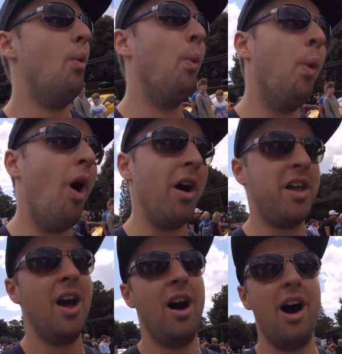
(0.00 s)
What
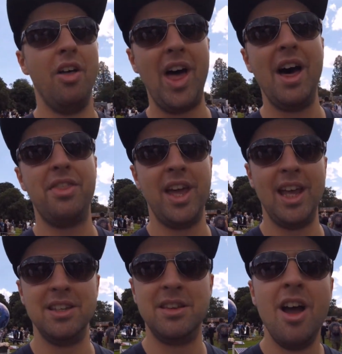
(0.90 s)
a car! That thing
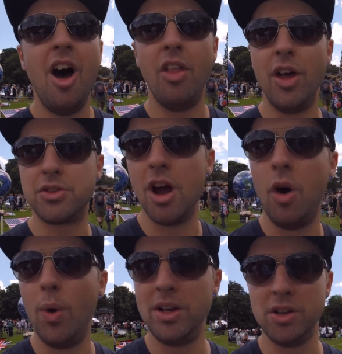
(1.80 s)
is, and those
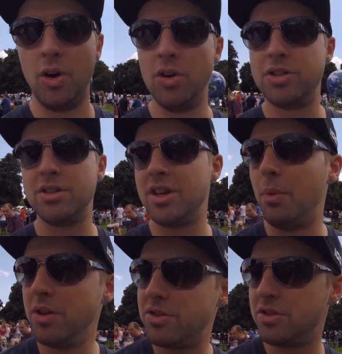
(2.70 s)
gold wing doors.
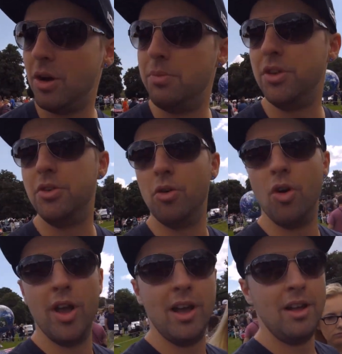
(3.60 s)
Someone's just opened the door
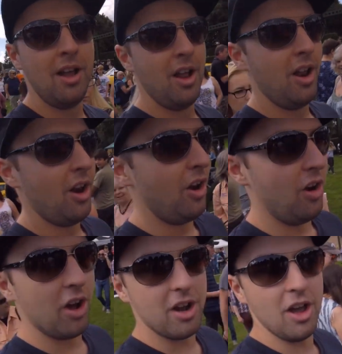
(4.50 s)
on it.
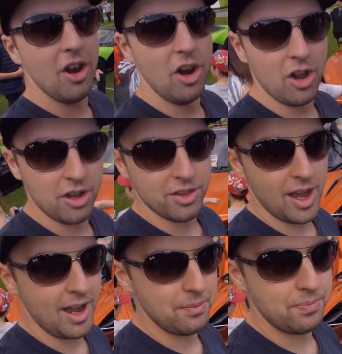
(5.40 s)
Look at that!